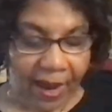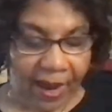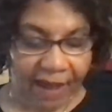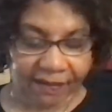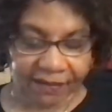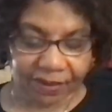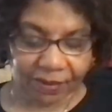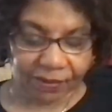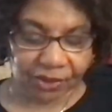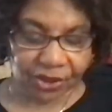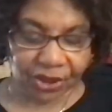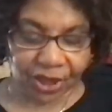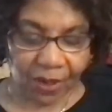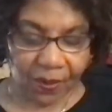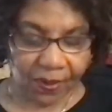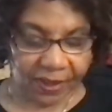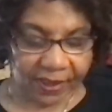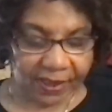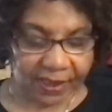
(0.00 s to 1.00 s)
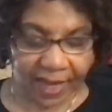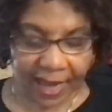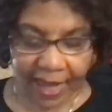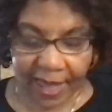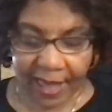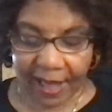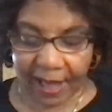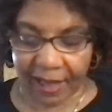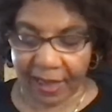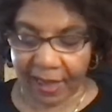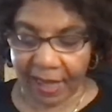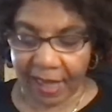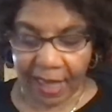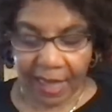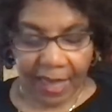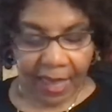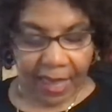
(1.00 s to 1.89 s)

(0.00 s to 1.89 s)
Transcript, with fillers: have some show and tell.